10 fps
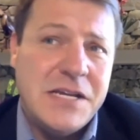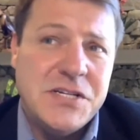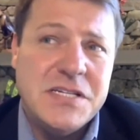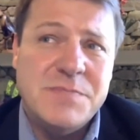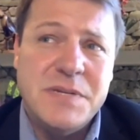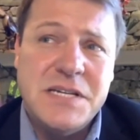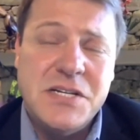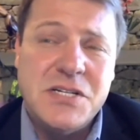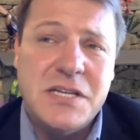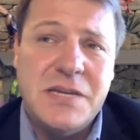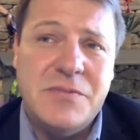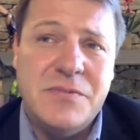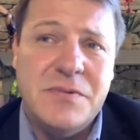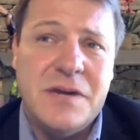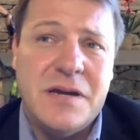patients
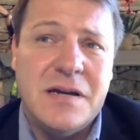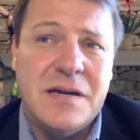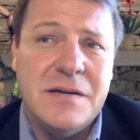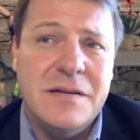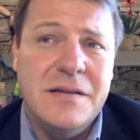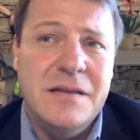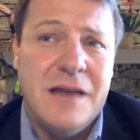potentially uh,